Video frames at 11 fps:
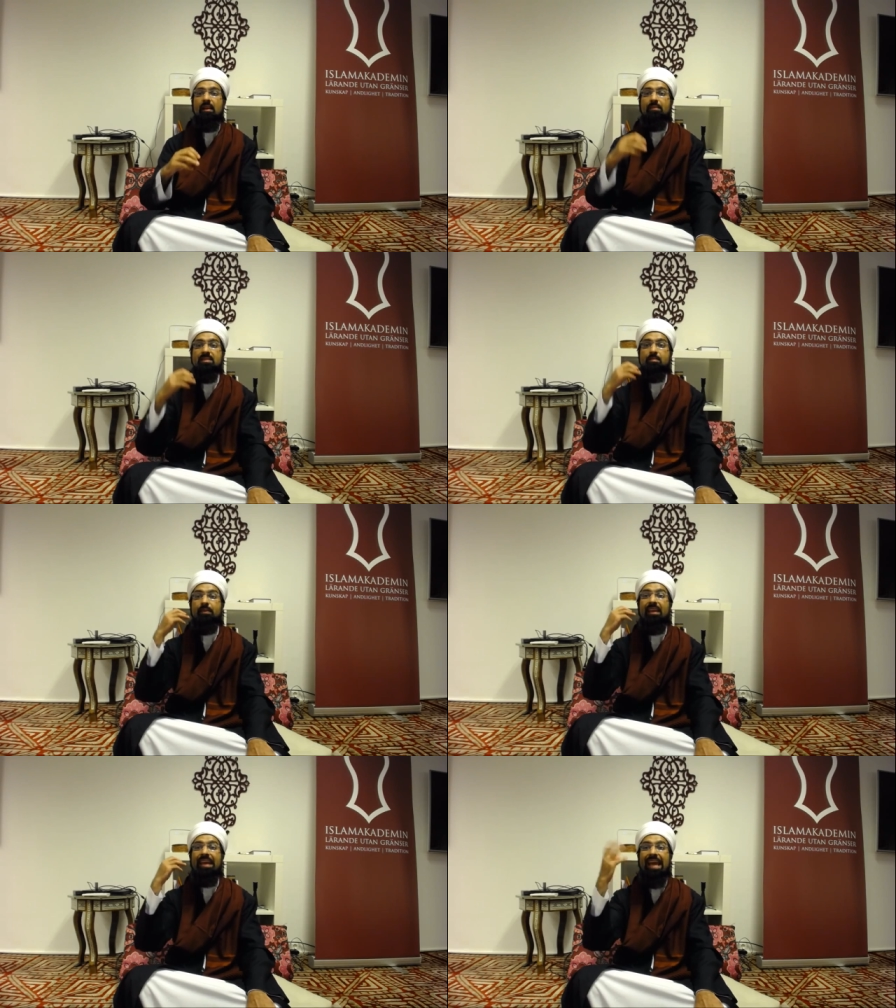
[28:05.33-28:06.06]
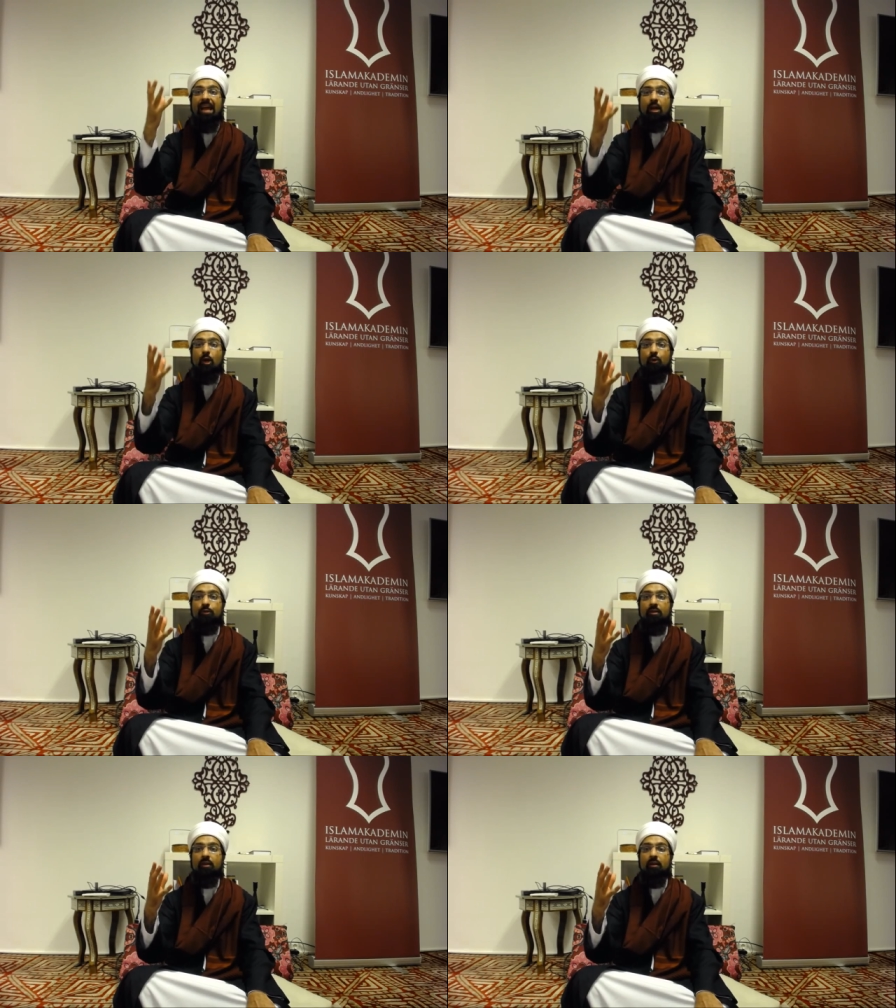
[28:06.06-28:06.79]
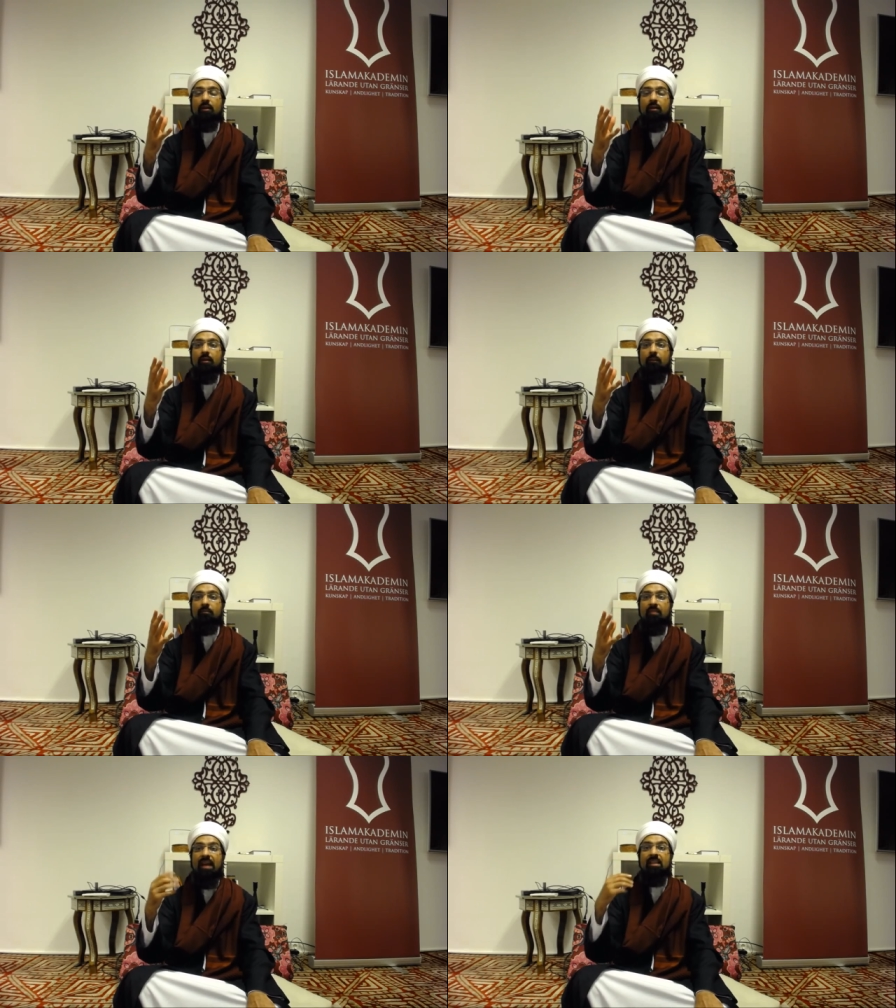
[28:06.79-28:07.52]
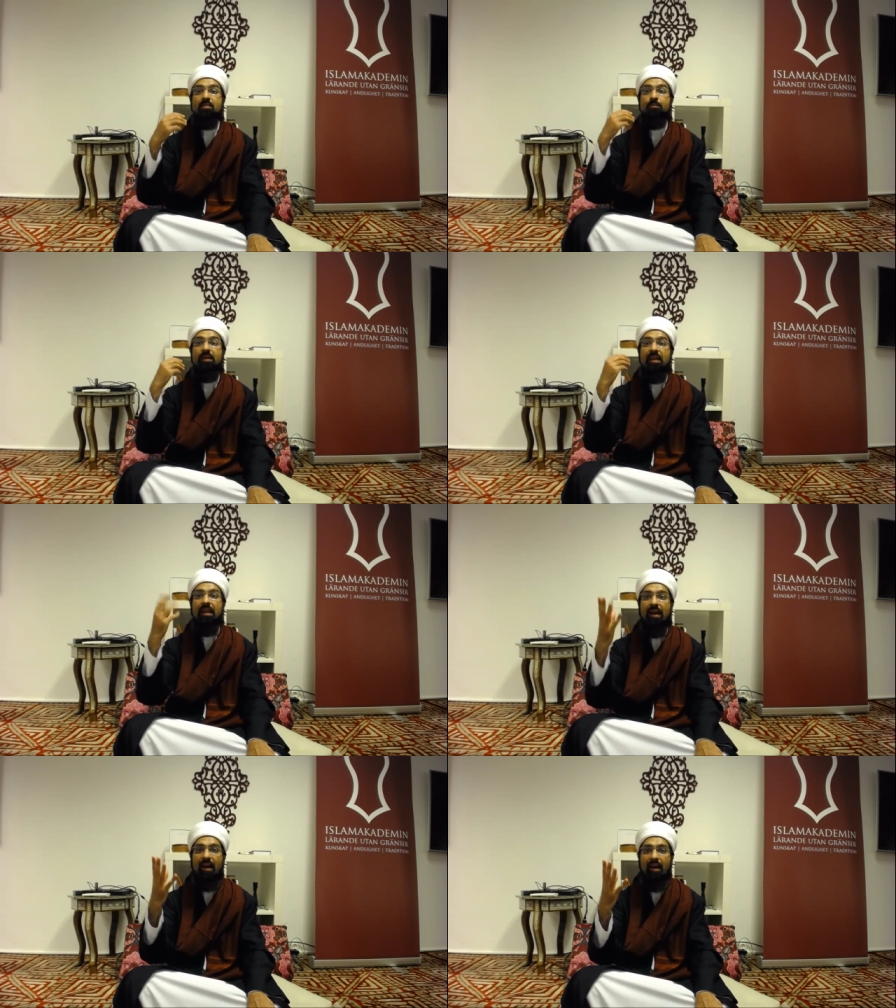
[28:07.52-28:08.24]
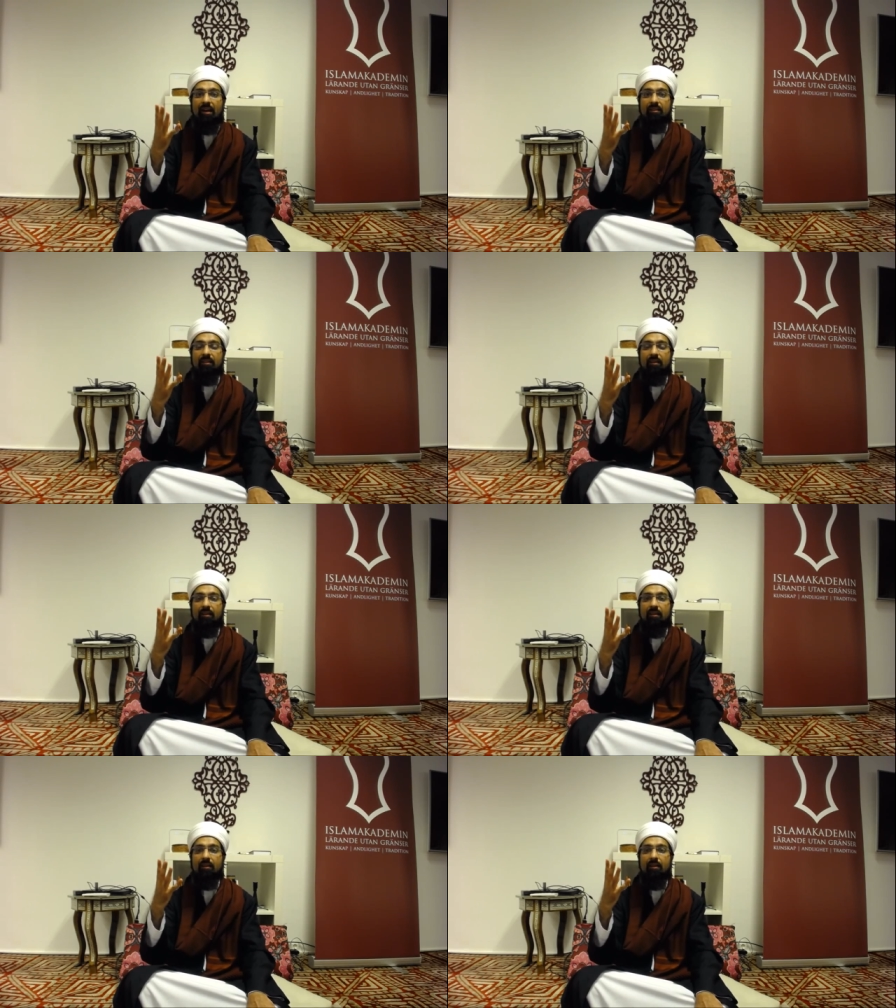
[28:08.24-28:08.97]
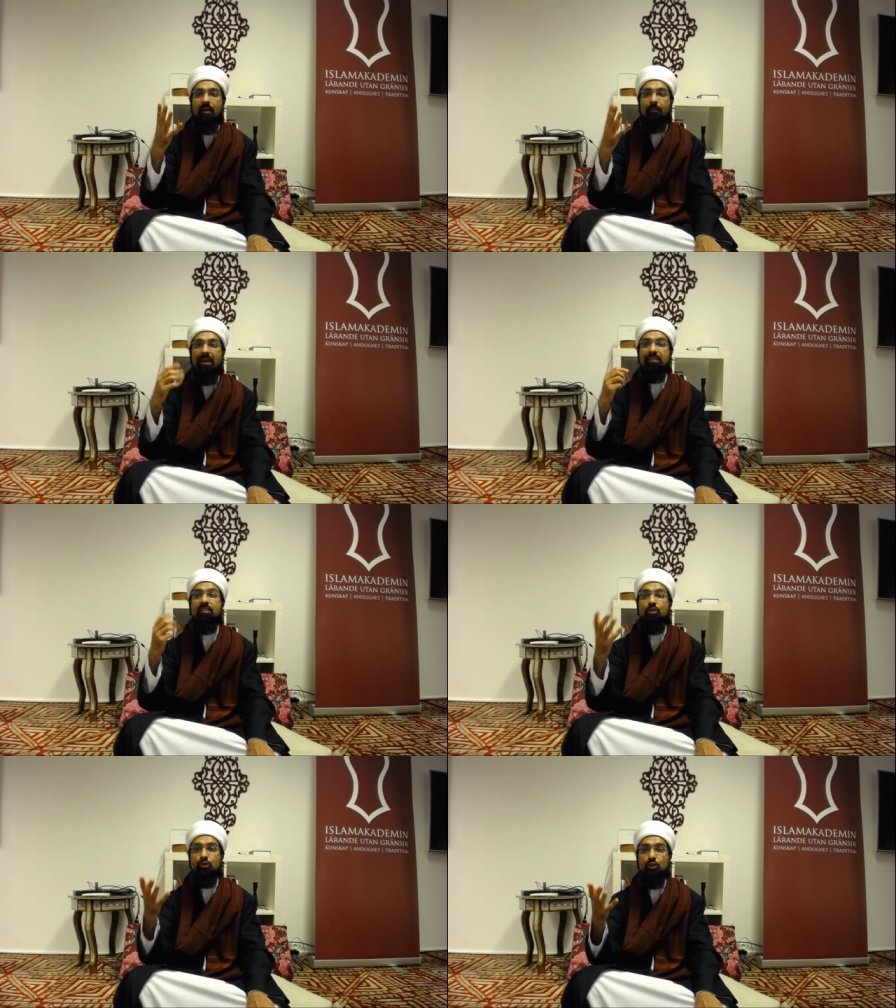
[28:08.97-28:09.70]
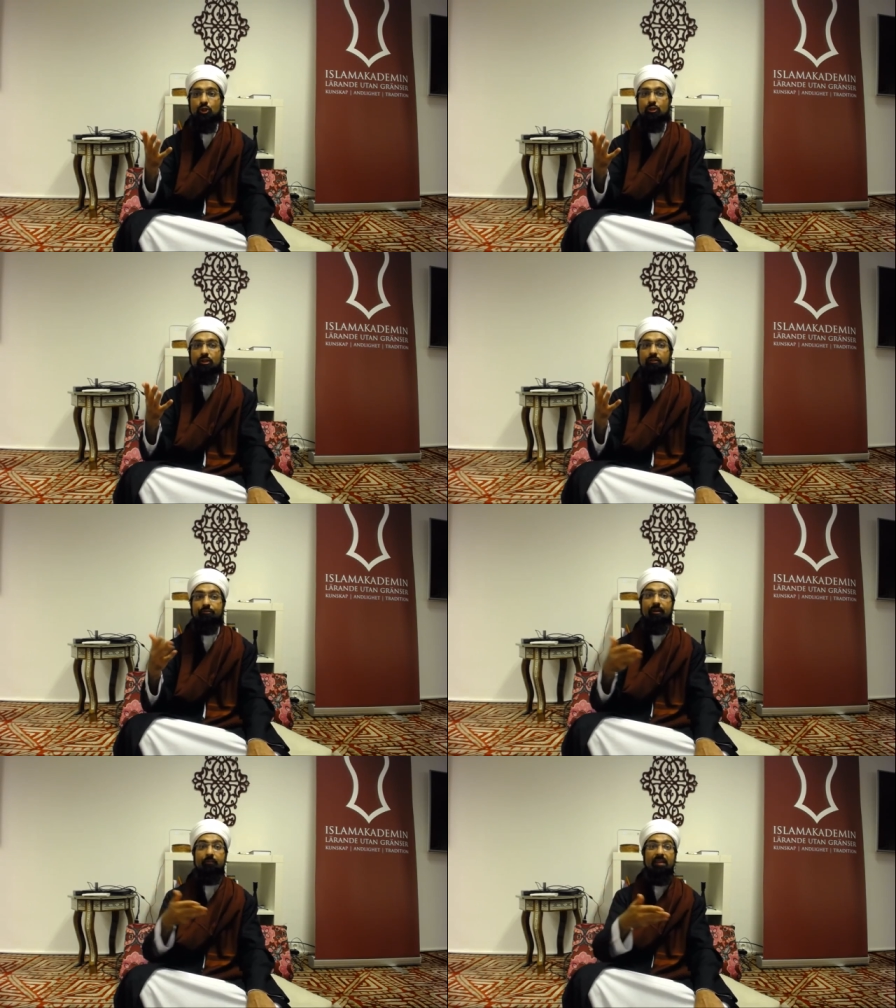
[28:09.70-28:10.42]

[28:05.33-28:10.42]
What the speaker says: is being echoed and is being heard by these children from their